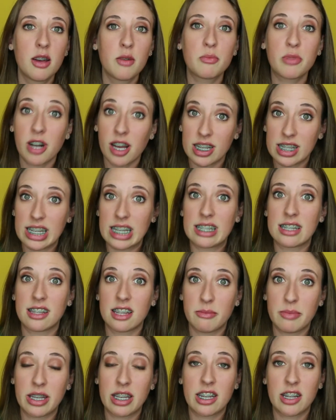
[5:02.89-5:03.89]
processing
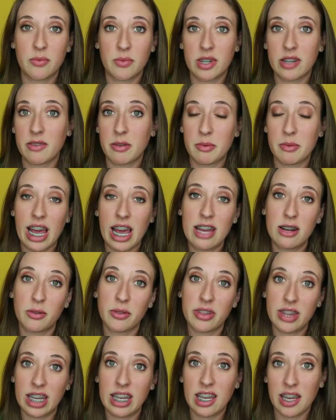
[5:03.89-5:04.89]
them and getting rid of I
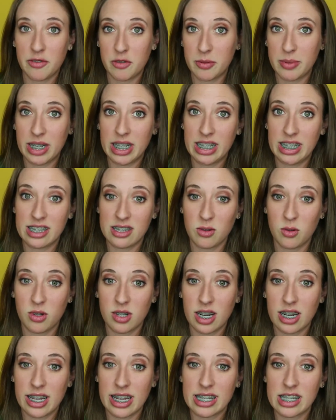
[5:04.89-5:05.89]
don't think everybody needs to hold
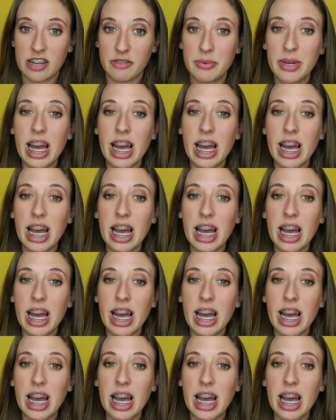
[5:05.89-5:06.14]
on to that stuff,